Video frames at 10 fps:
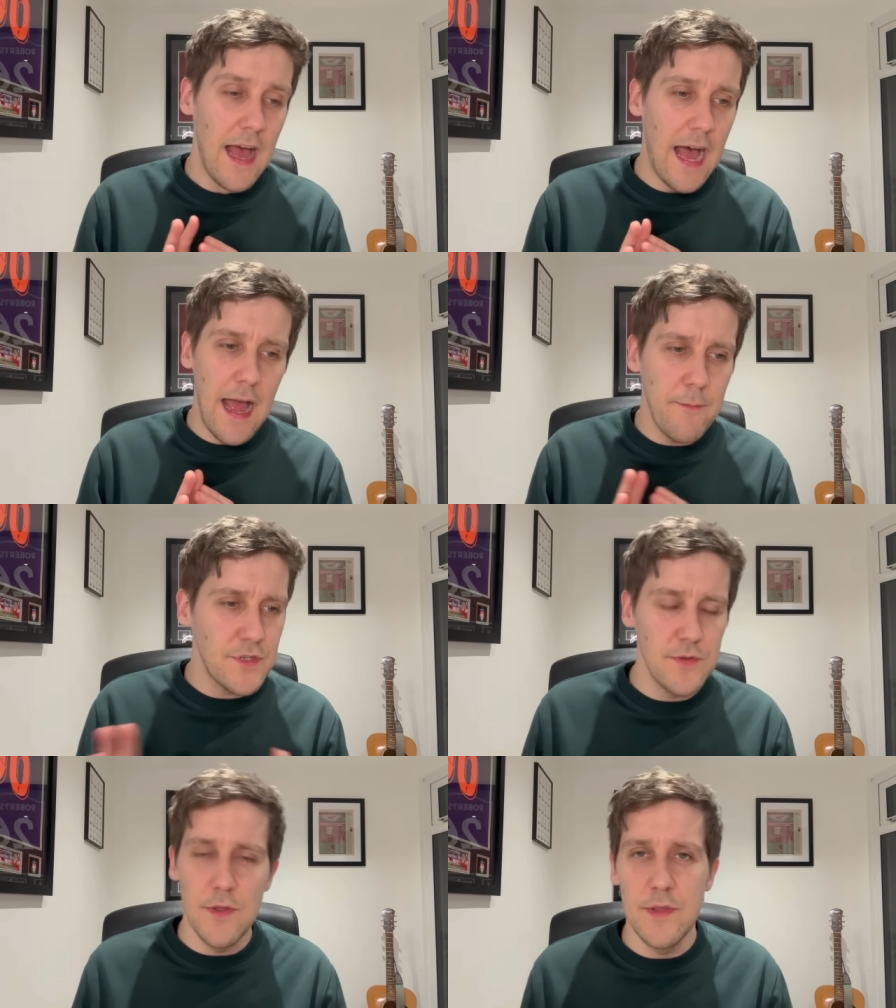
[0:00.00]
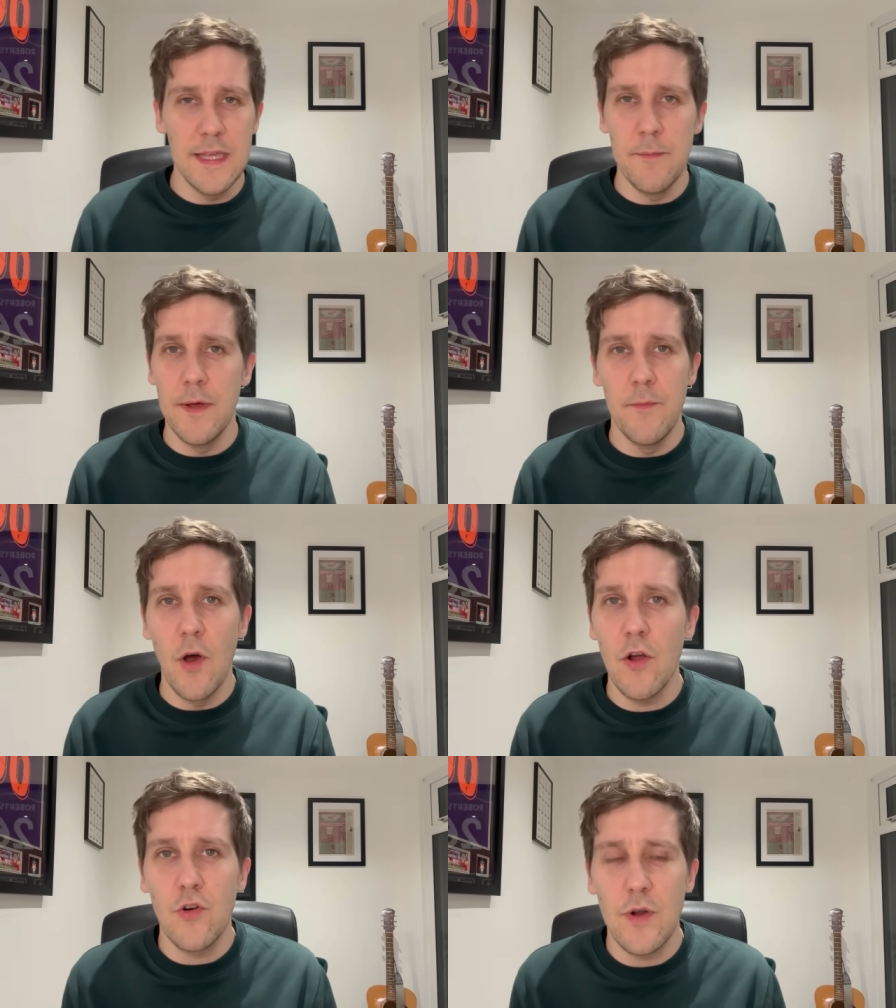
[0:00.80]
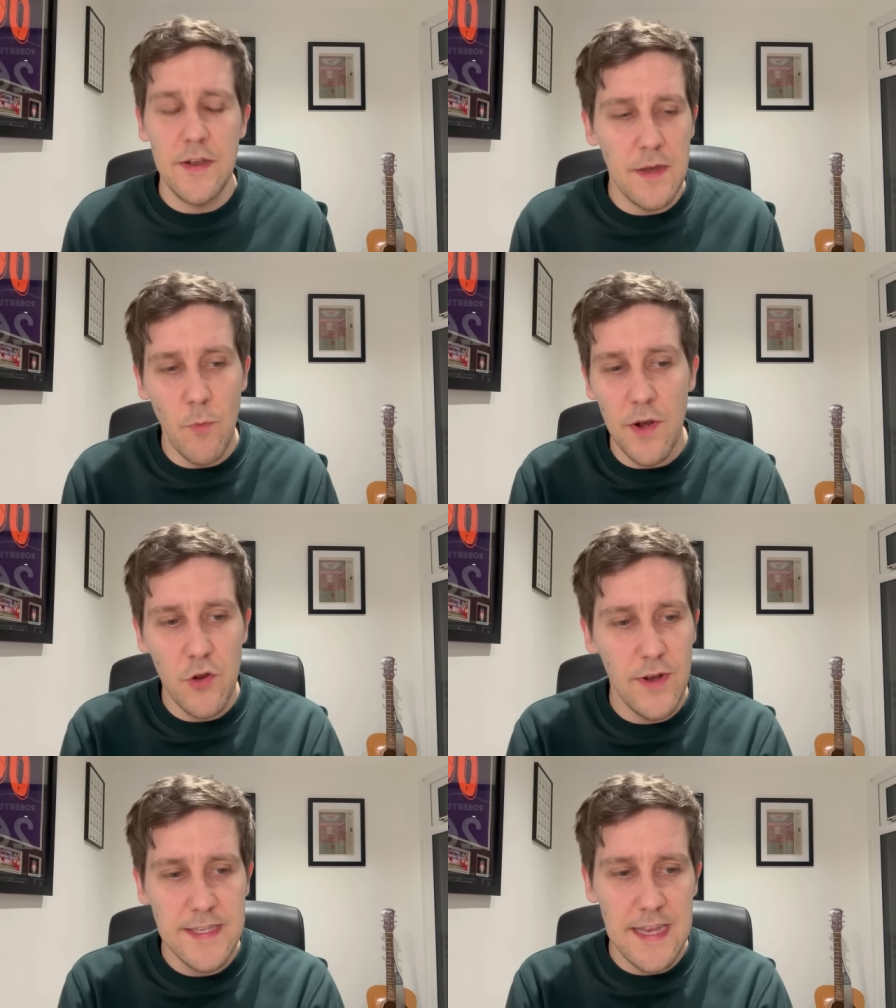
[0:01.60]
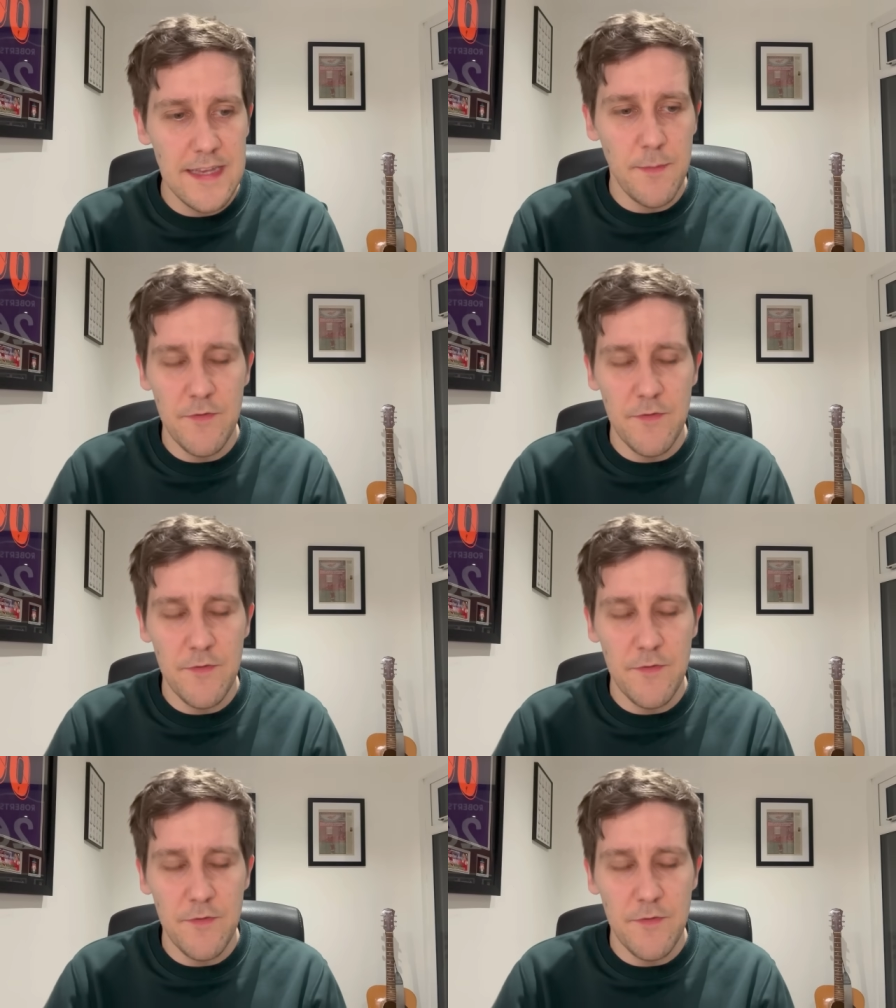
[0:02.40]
I absolutely am not. I didn't want to criticise him.